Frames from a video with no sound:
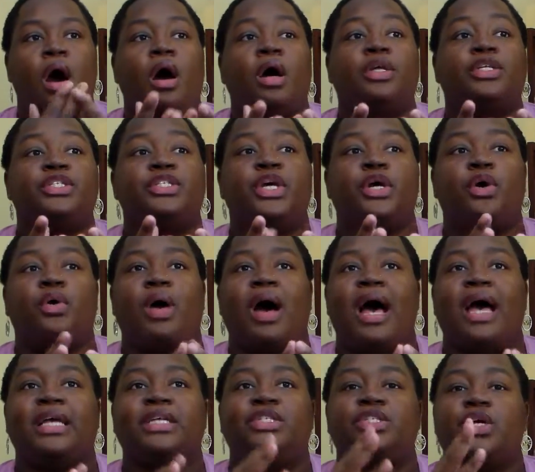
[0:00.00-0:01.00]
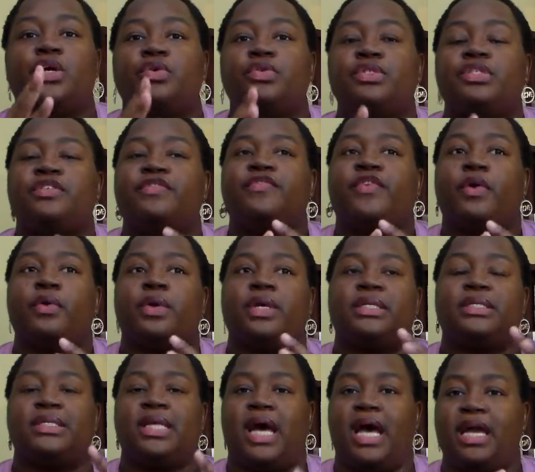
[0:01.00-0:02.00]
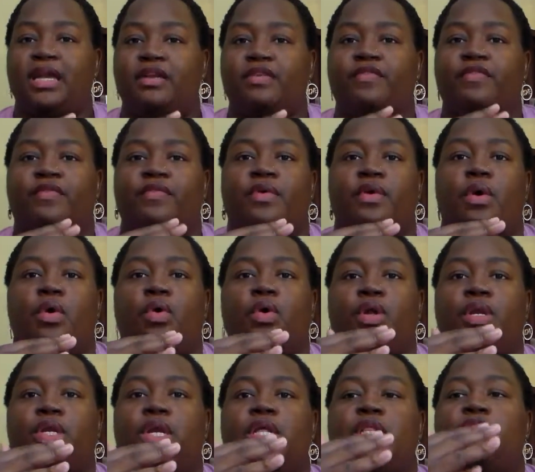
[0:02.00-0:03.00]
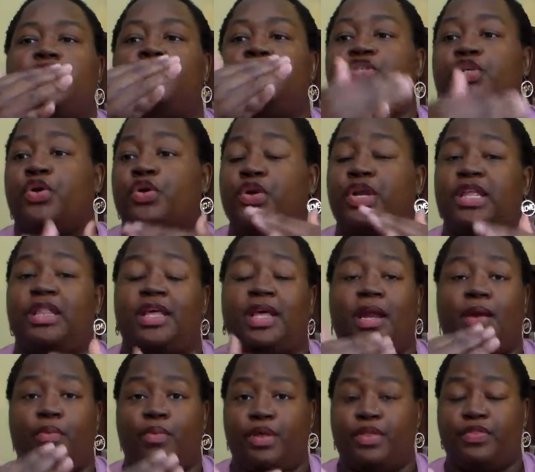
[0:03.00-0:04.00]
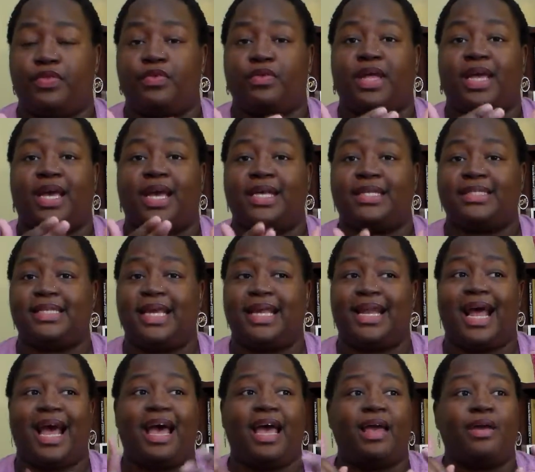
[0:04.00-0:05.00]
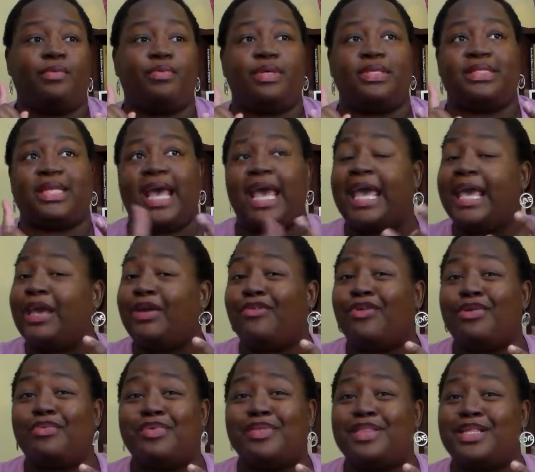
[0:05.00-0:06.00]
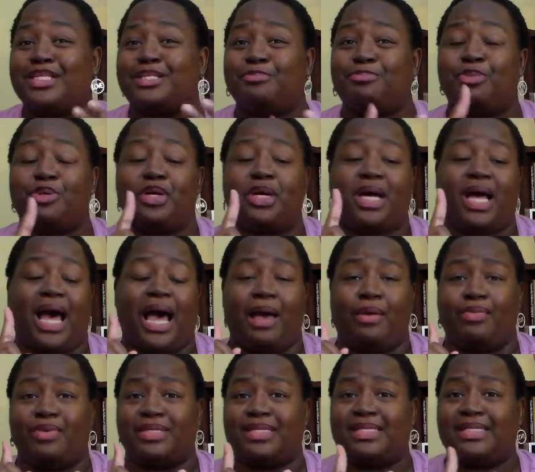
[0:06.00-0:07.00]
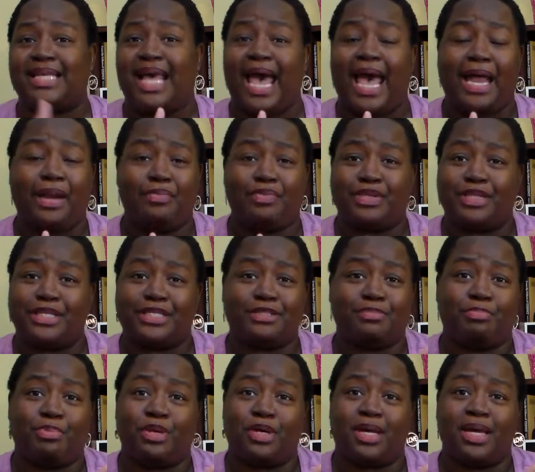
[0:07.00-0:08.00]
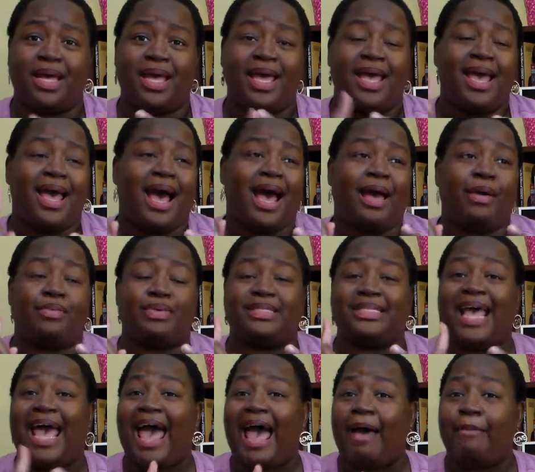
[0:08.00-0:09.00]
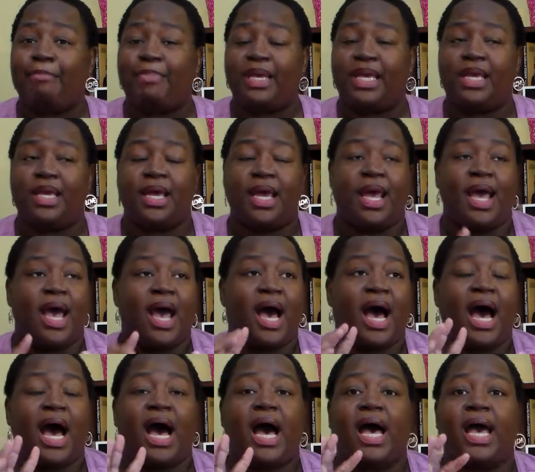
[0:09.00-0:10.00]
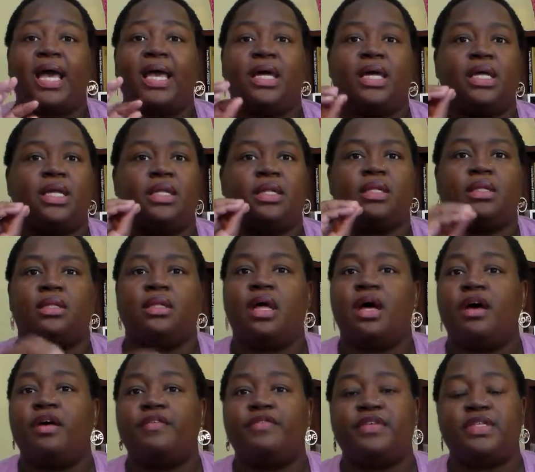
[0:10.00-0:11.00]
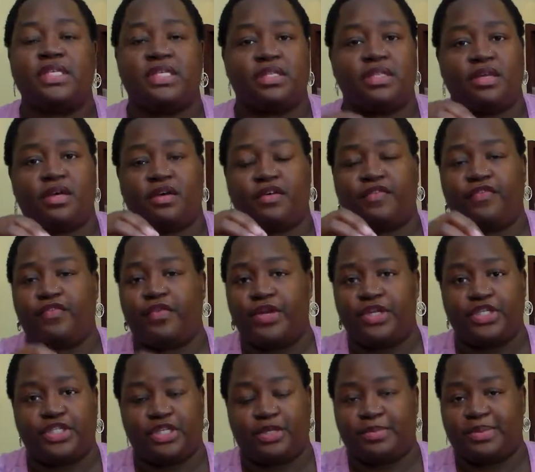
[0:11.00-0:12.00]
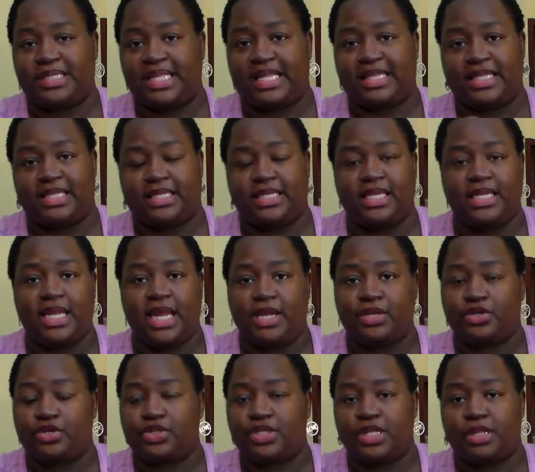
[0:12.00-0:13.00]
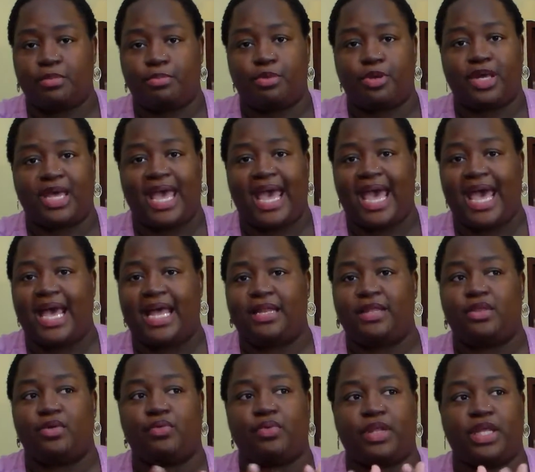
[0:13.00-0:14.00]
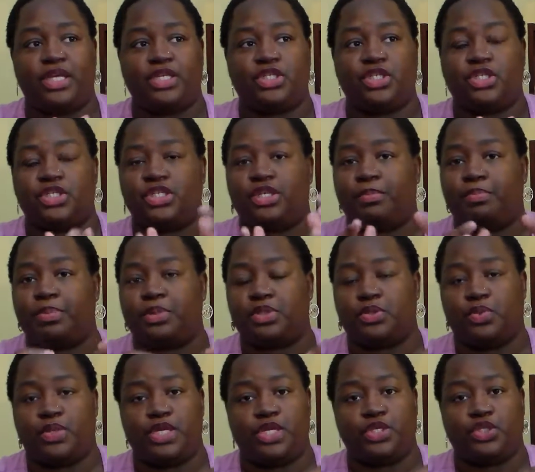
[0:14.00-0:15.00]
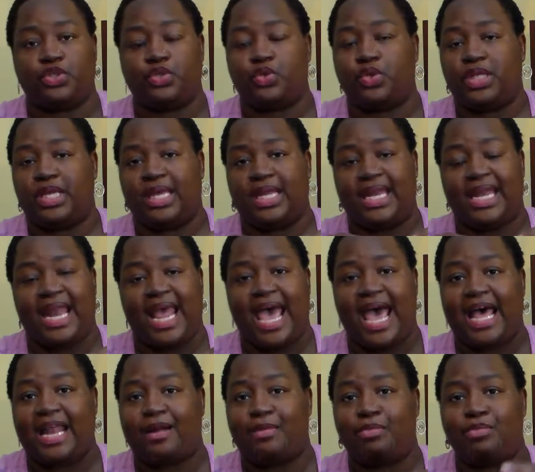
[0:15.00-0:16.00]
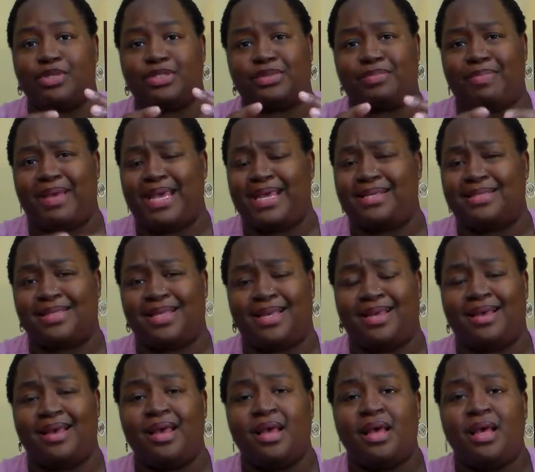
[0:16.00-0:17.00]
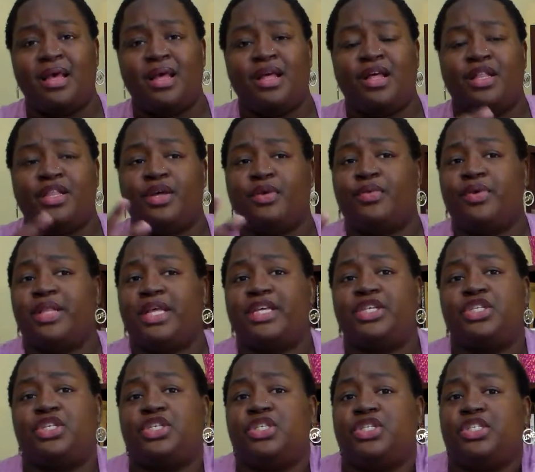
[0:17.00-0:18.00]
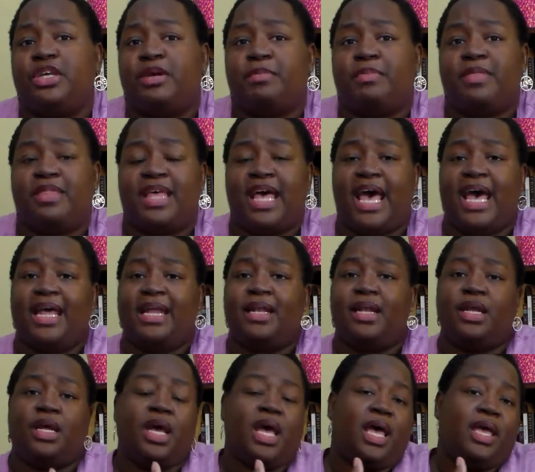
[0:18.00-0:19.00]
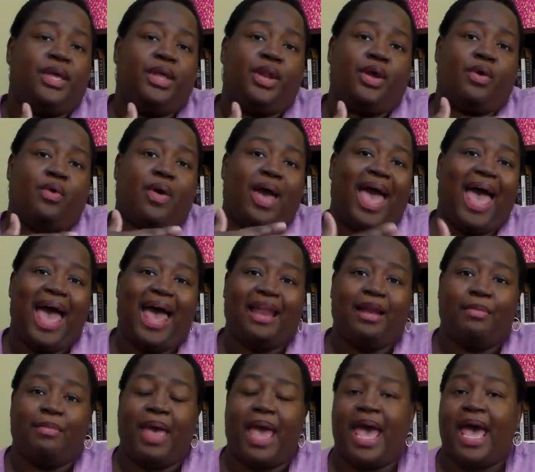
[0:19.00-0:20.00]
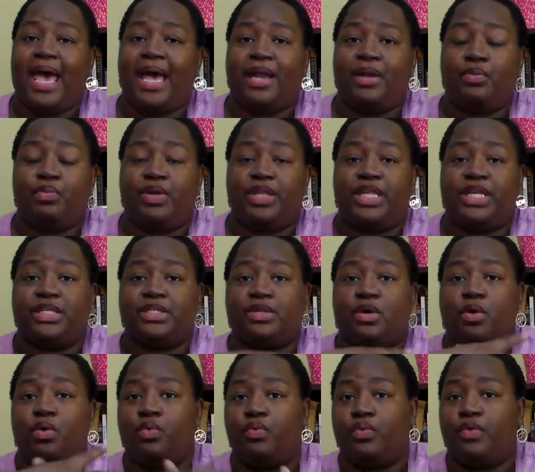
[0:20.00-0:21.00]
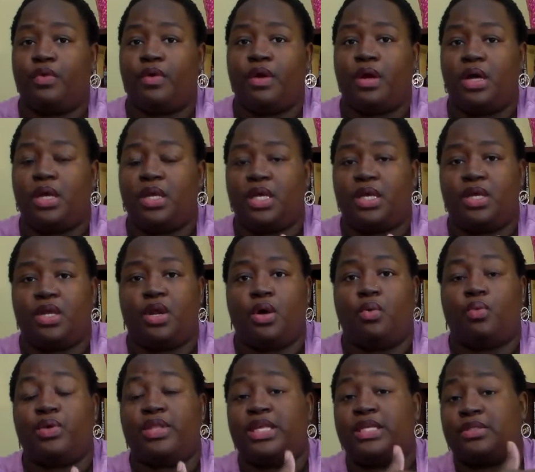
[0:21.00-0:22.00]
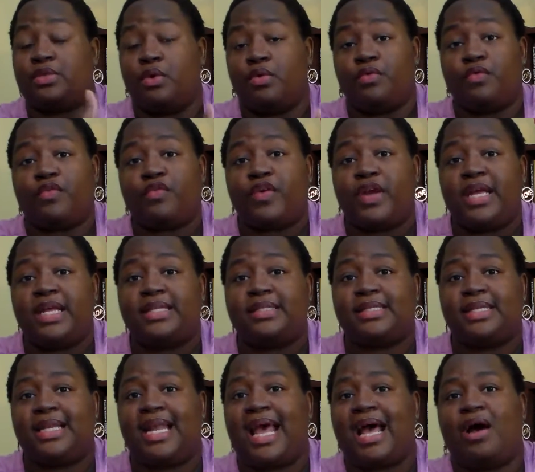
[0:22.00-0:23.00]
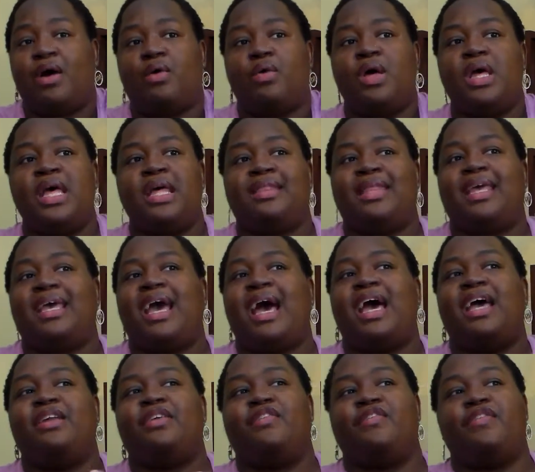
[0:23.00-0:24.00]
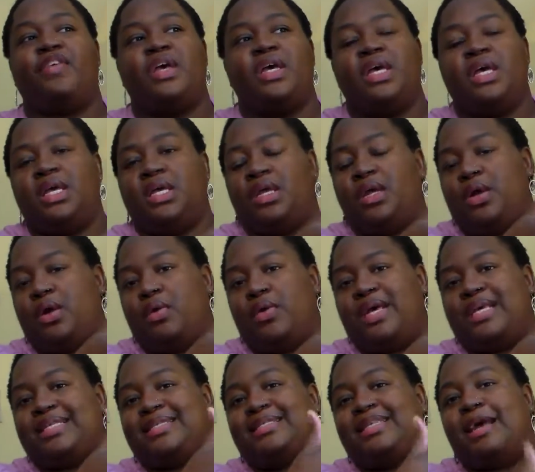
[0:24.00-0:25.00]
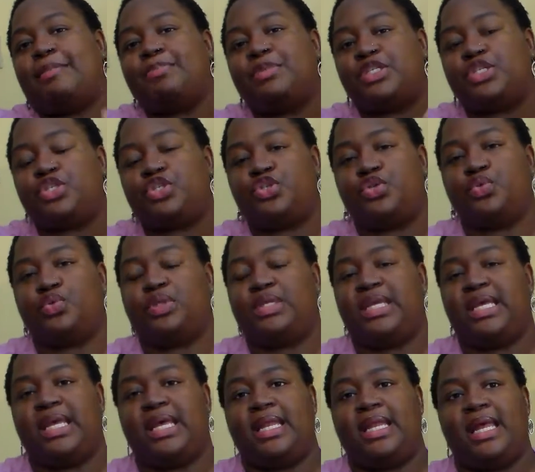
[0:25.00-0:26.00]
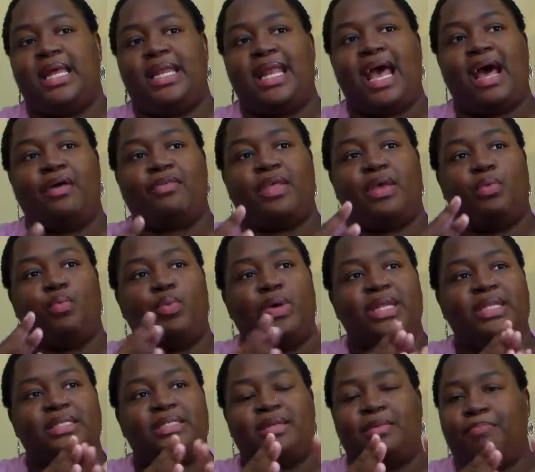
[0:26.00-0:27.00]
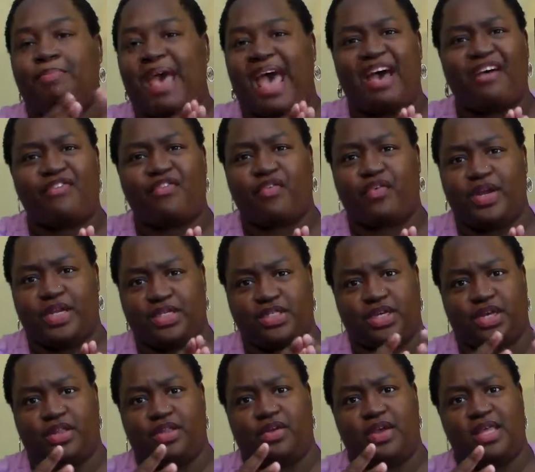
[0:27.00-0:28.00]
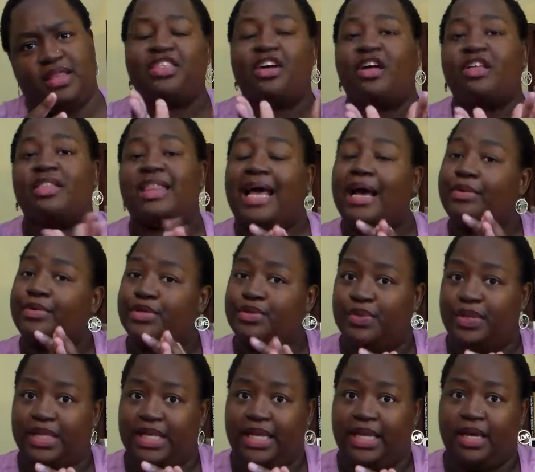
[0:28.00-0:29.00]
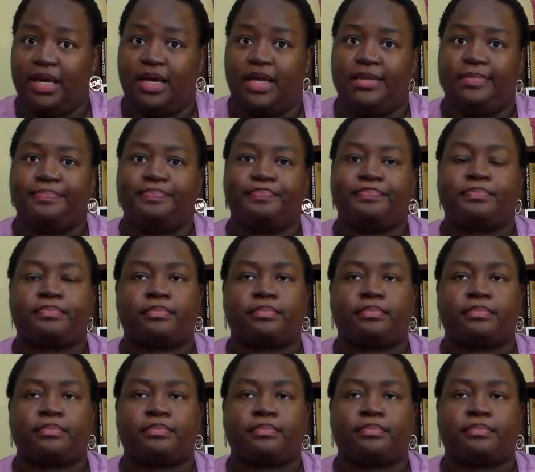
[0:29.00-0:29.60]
Also, I chose to focus kind of on the journey that I went through. Like I said, I was angry with this book. I was sad with this book. I was happy. I loved the friendships that the teenagers in the book had. The relationship between Julian and Adam was amazing. The relationship that, you know, Adam had with his own, you know, with his own friends, and how they kind of, you know, accepted Julian and how they went to bat for each other. I thought that was really good.